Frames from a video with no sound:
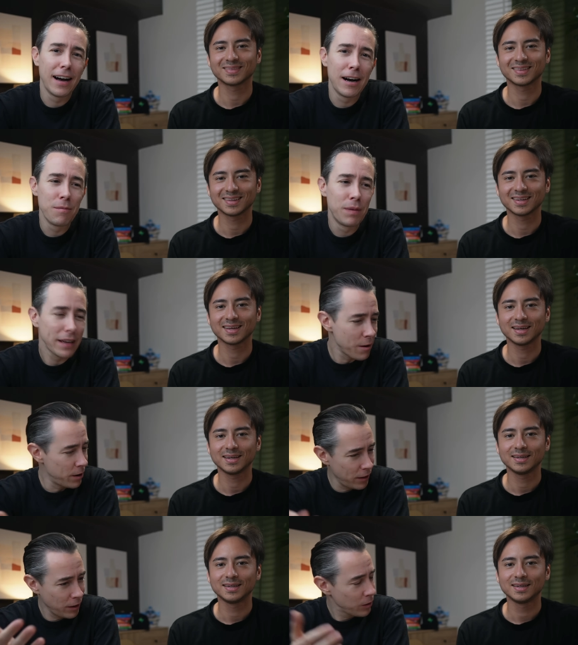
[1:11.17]
Speaker 1: Uh, but yeah, why
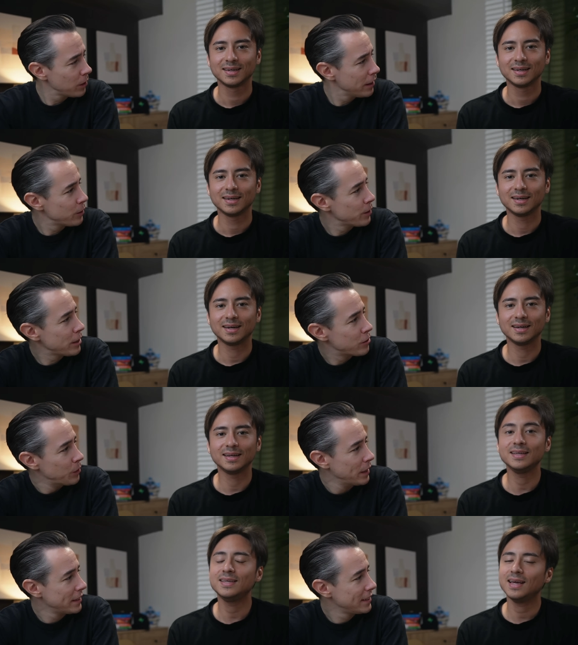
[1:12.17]
don't you do a little intro,
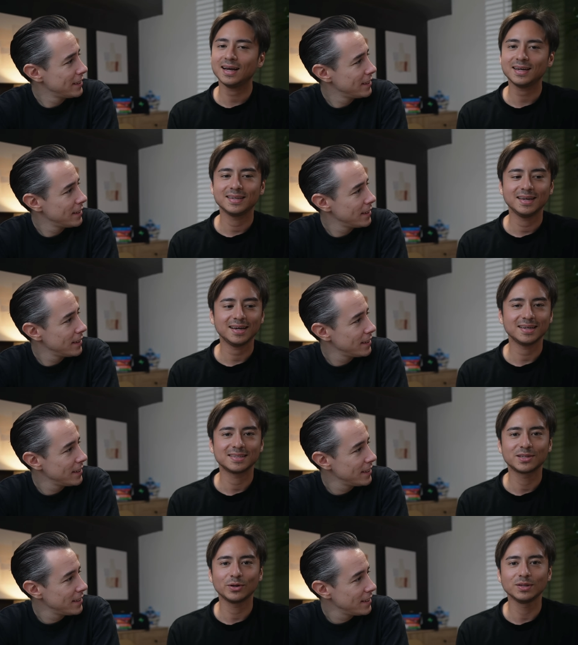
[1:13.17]
man?
Speaker 2: Yeah, yeah,
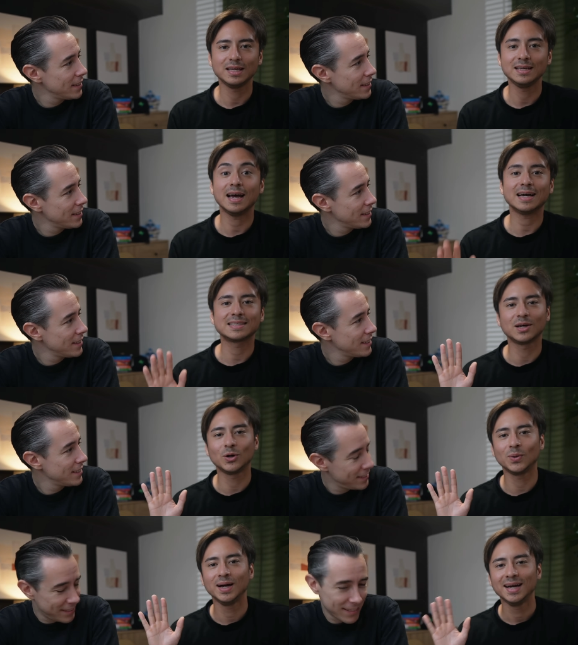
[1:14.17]
certainly. Yeah, so